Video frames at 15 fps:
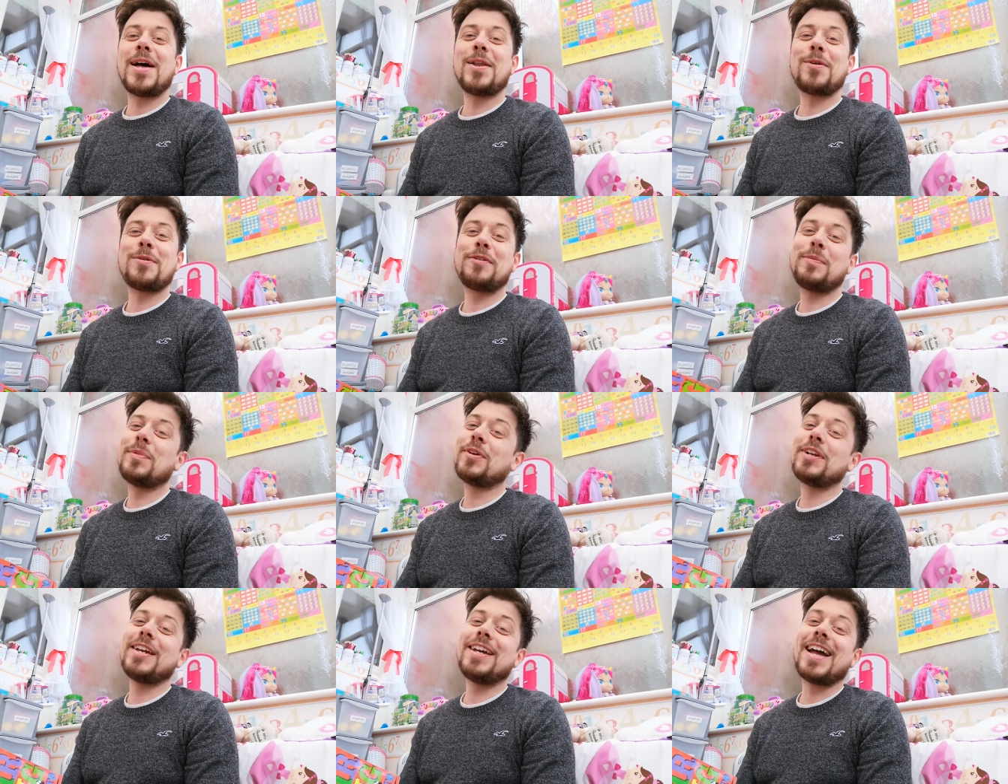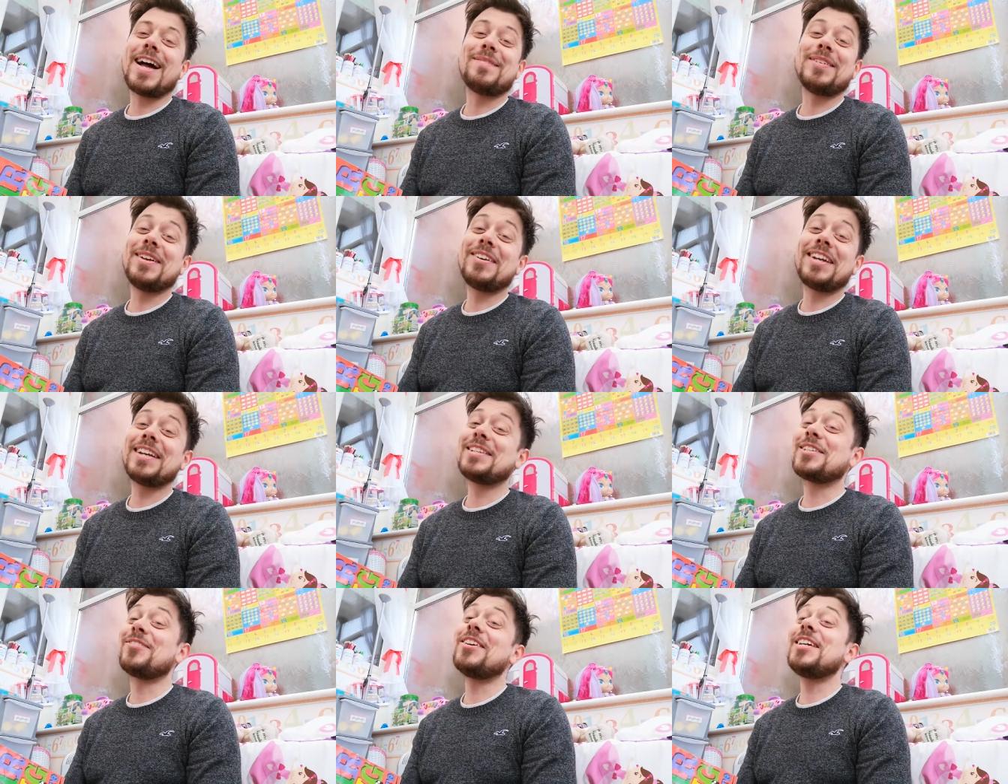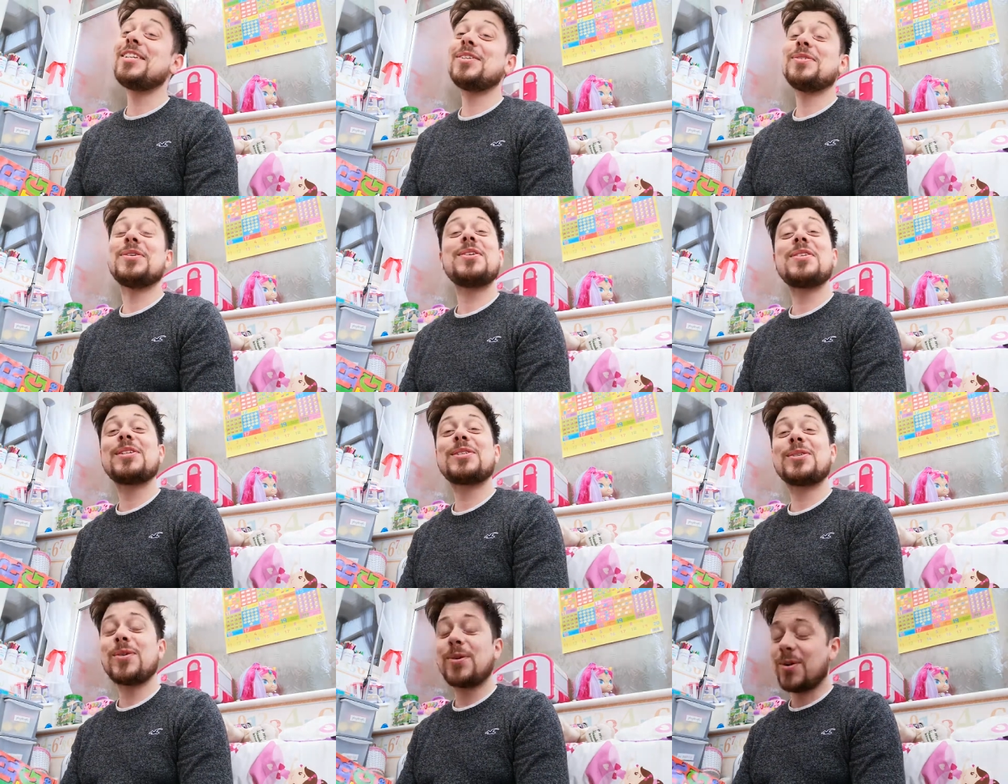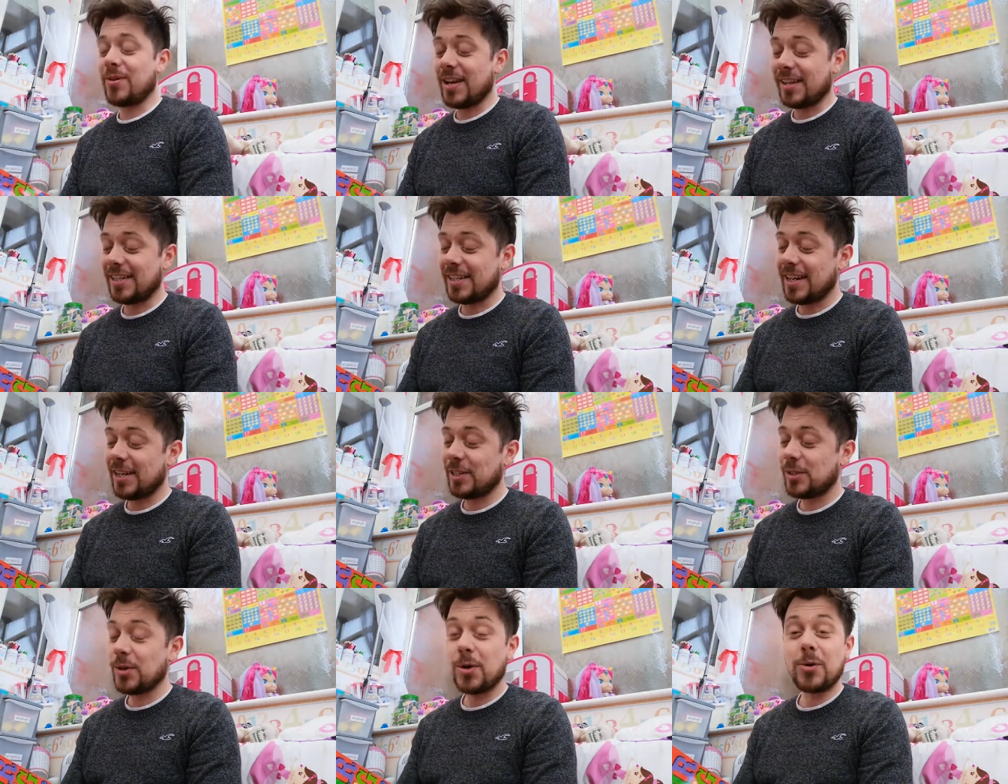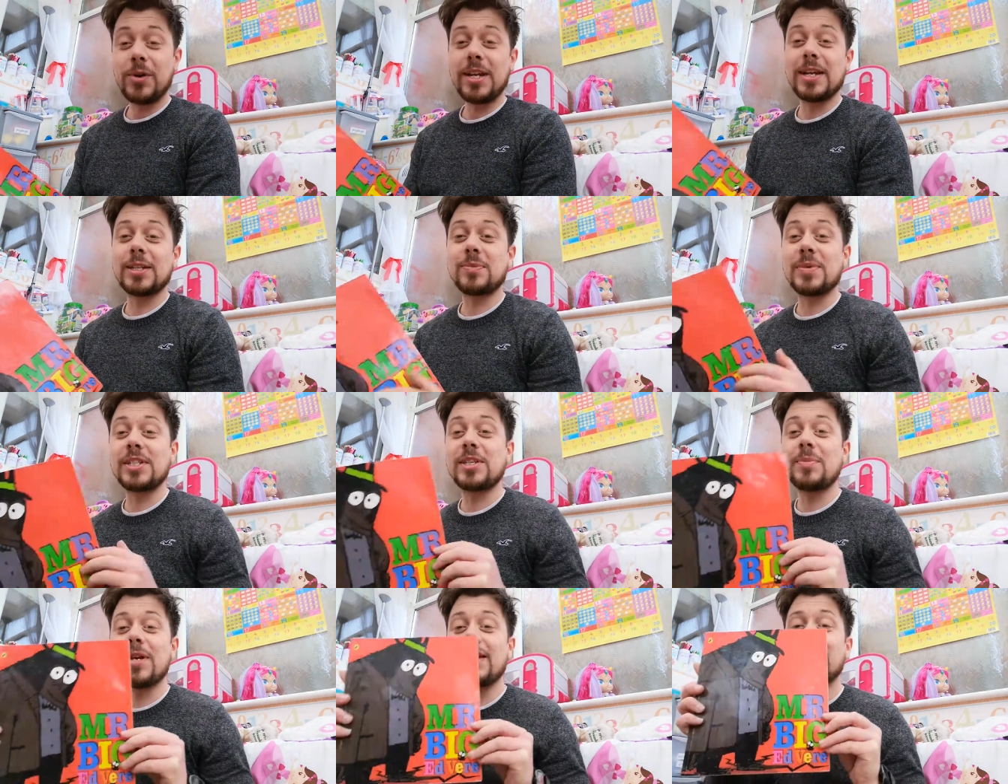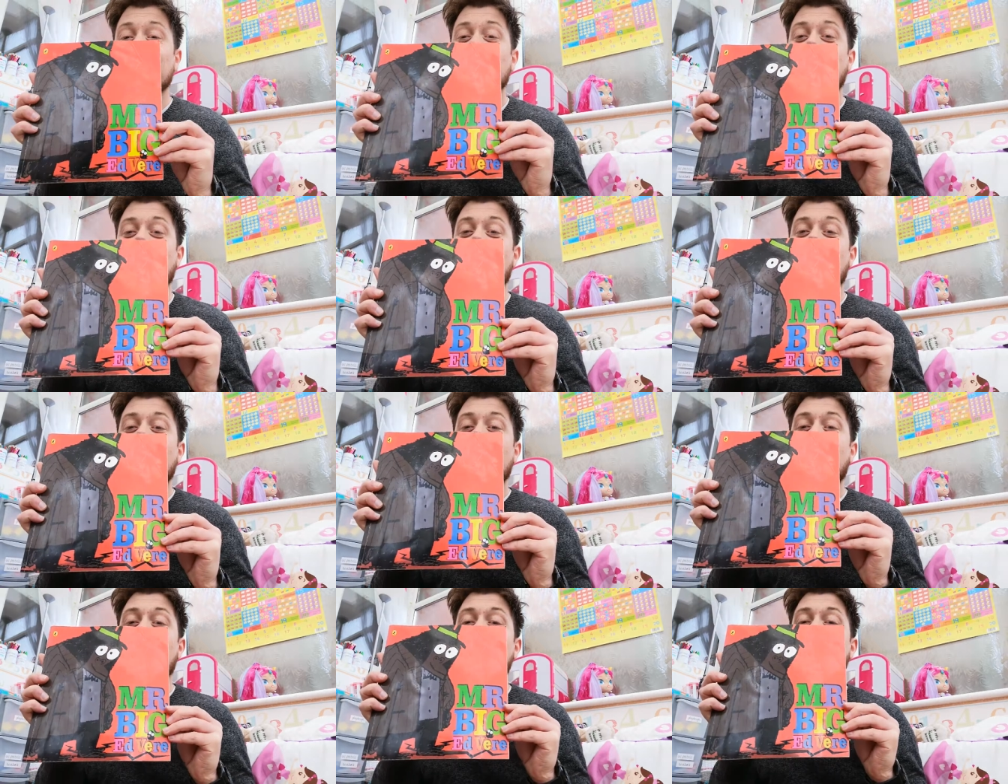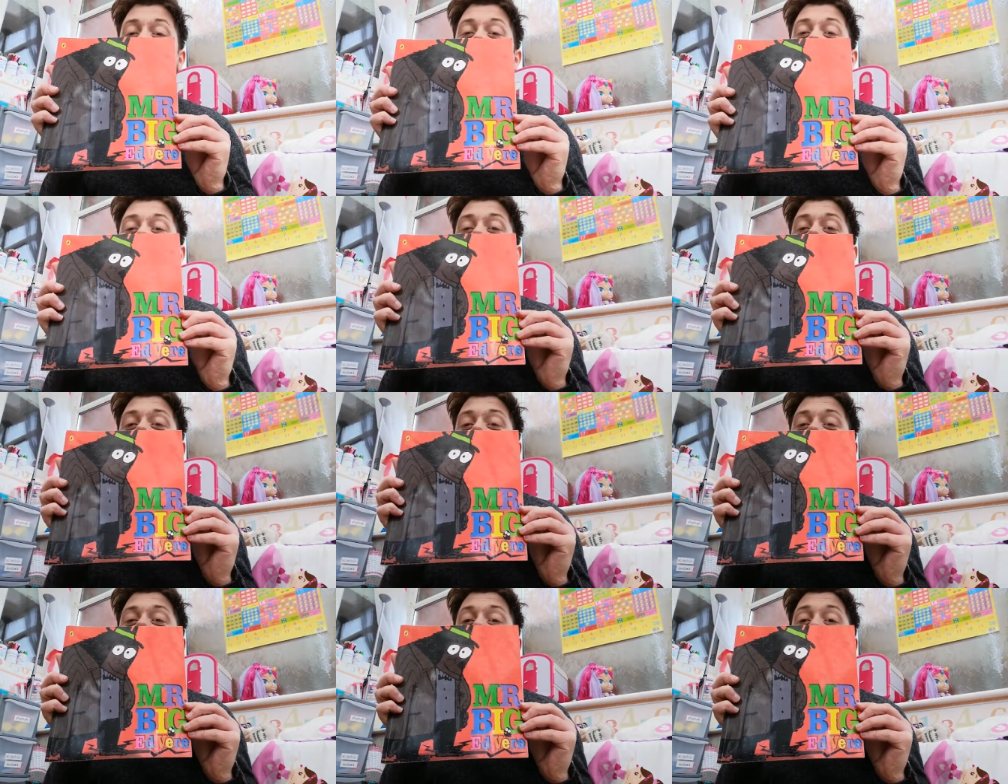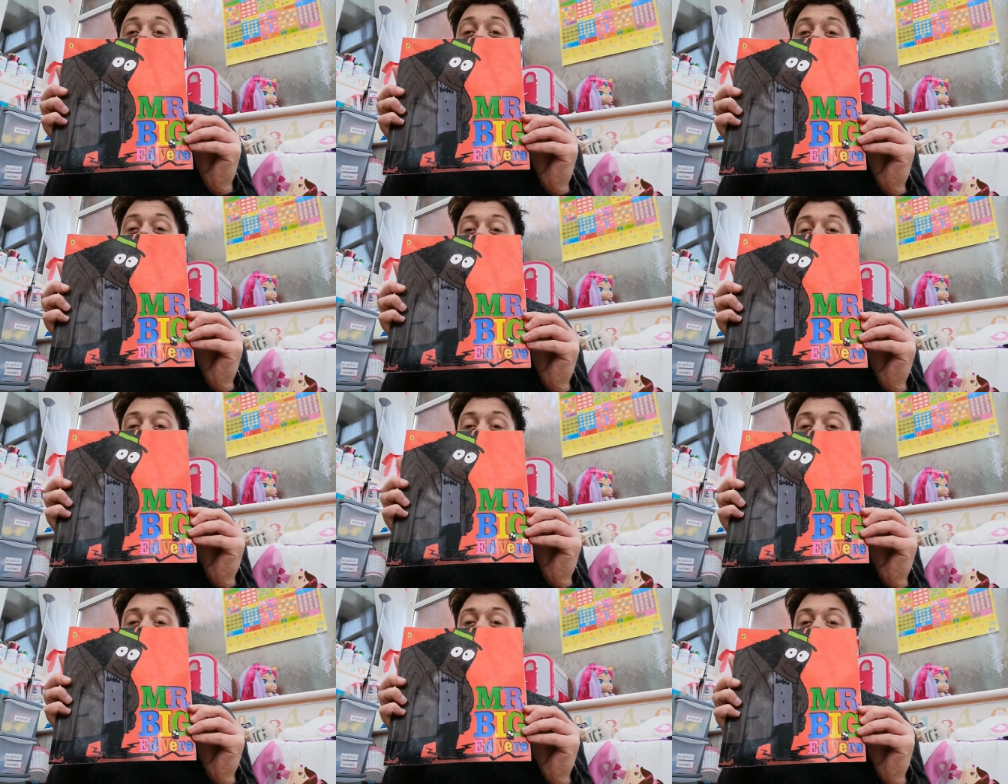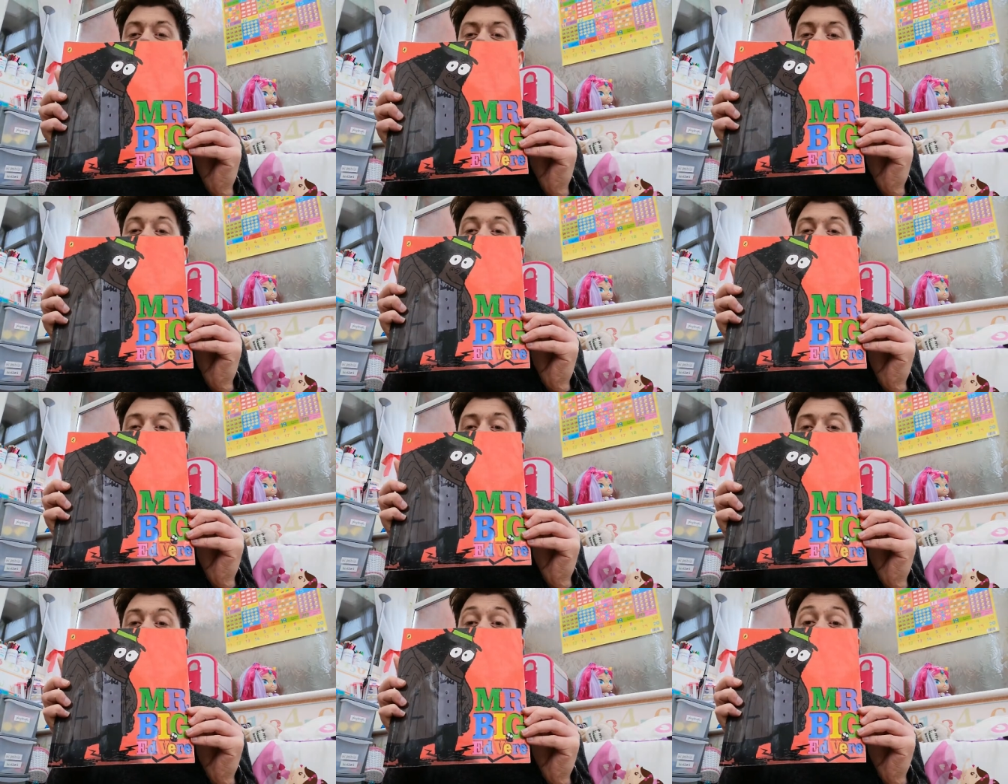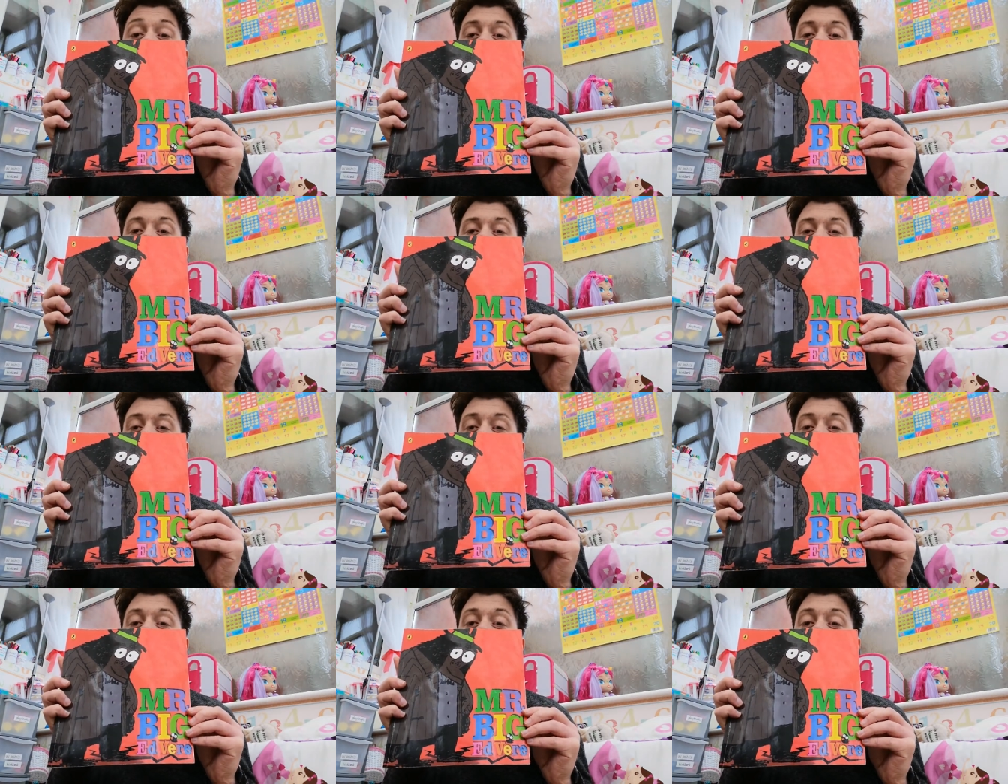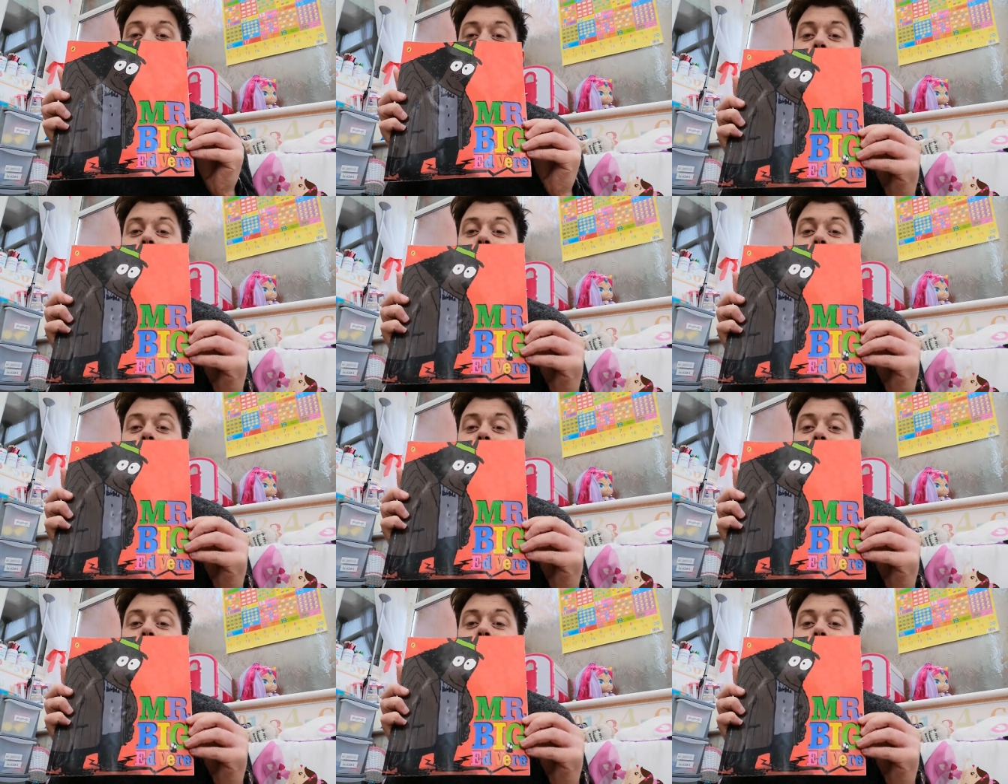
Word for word: Hello, everybody. I'm here again to read you another story, and today's story is Mr. Big, and it's by Ed Via, or Ver, I'm not really sure.